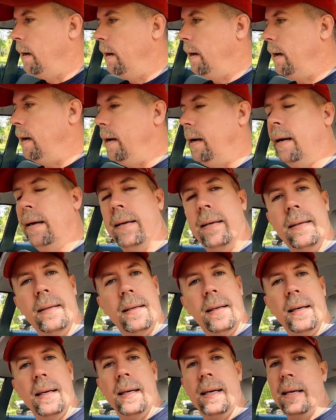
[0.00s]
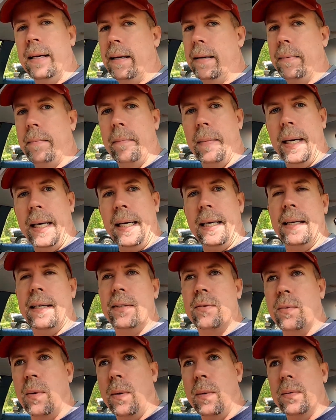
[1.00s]
Ah, oh, man,
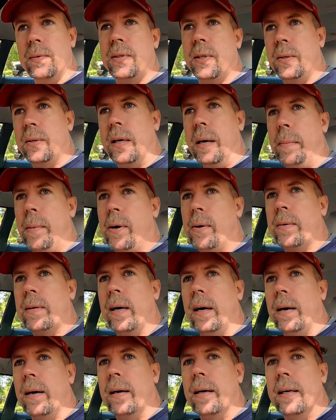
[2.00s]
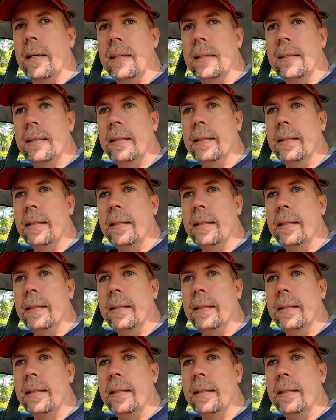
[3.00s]
it's wanting to. Come on, car.